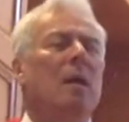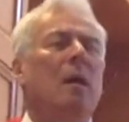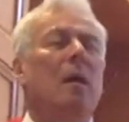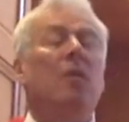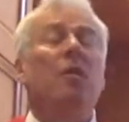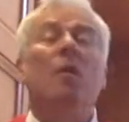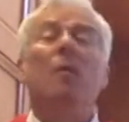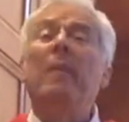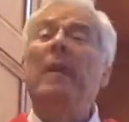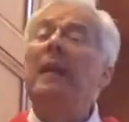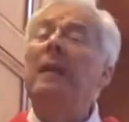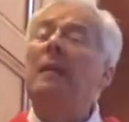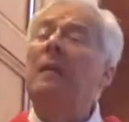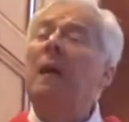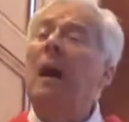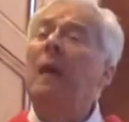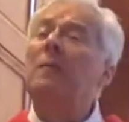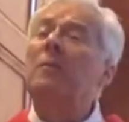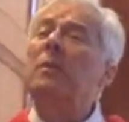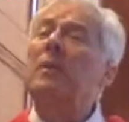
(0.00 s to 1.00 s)
Although many
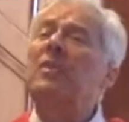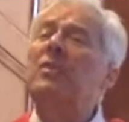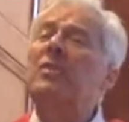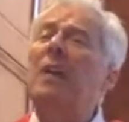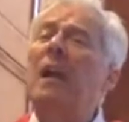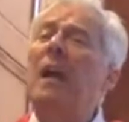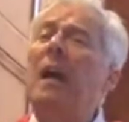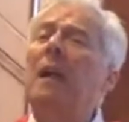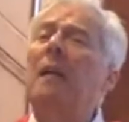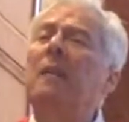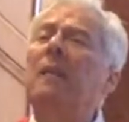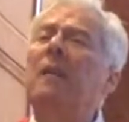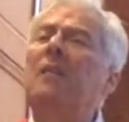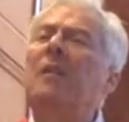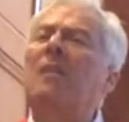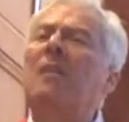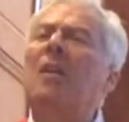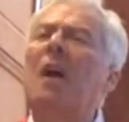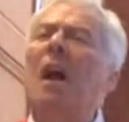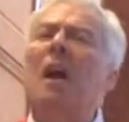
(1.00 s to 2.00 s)
times we say that
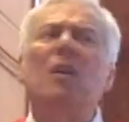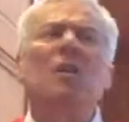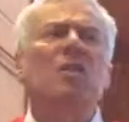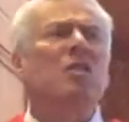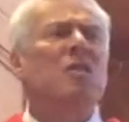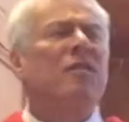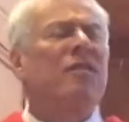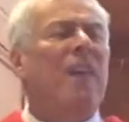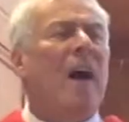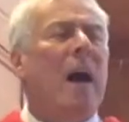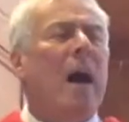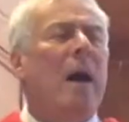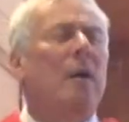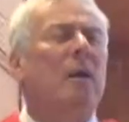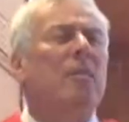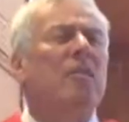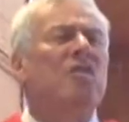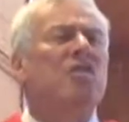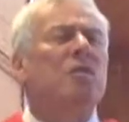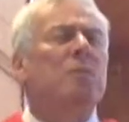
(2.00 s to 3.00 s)
the tongues of fire
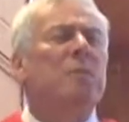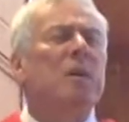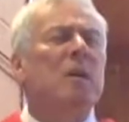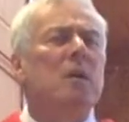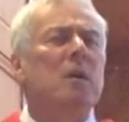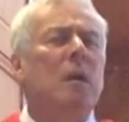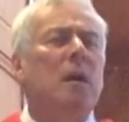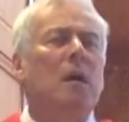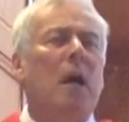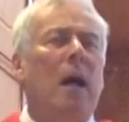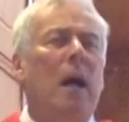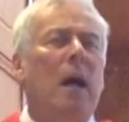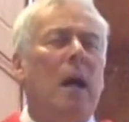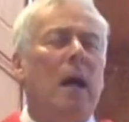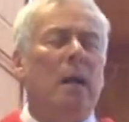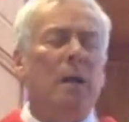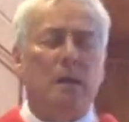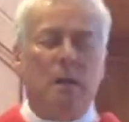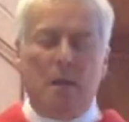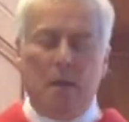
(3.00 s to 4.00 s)
and the Spirit of
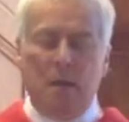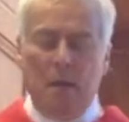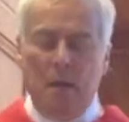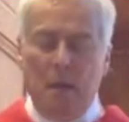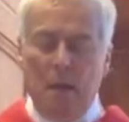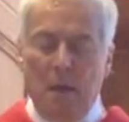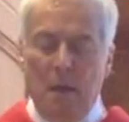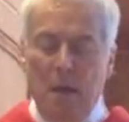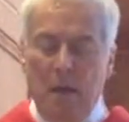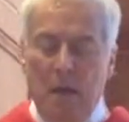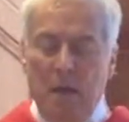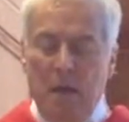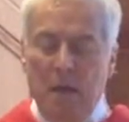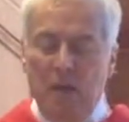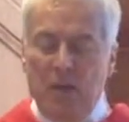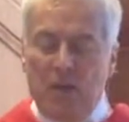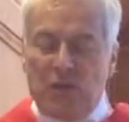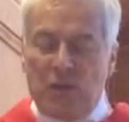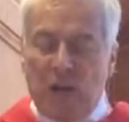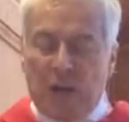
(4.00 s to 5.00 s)
God
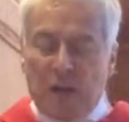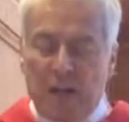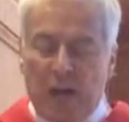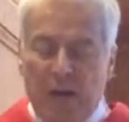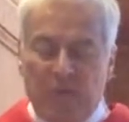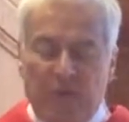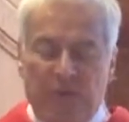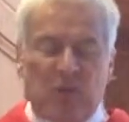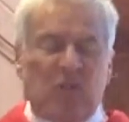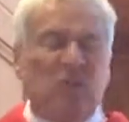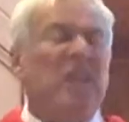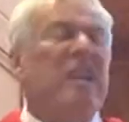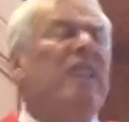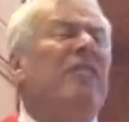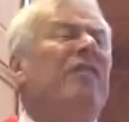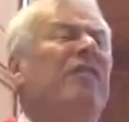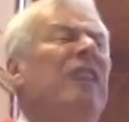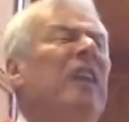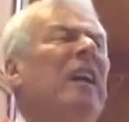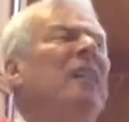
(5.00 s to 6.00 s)
is to comfort the
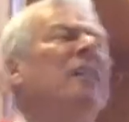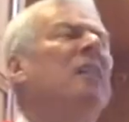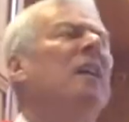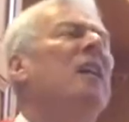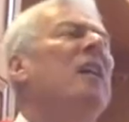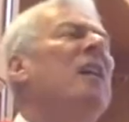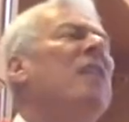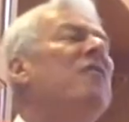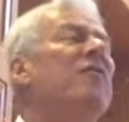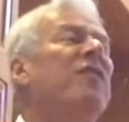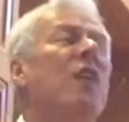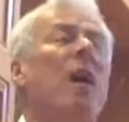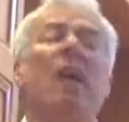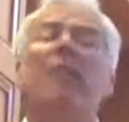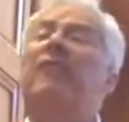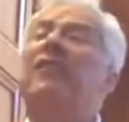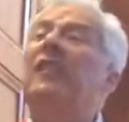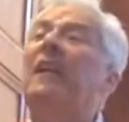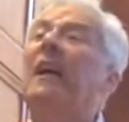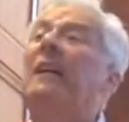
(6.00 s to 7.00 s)
afflicted and
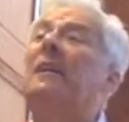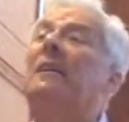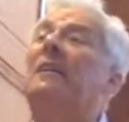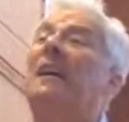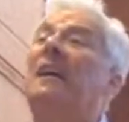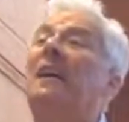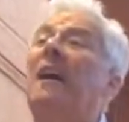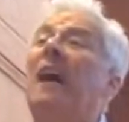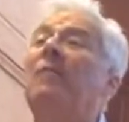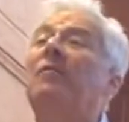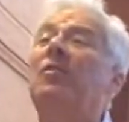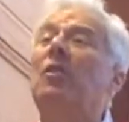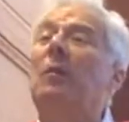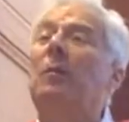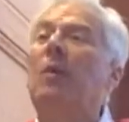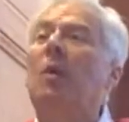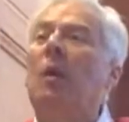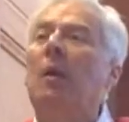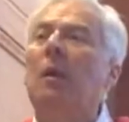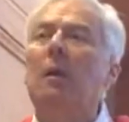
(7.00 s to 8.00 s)
afflict the
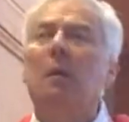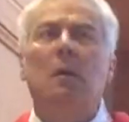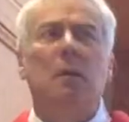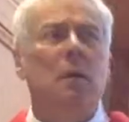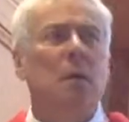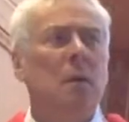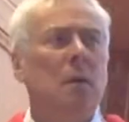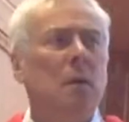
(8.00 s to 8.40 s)
comfortable.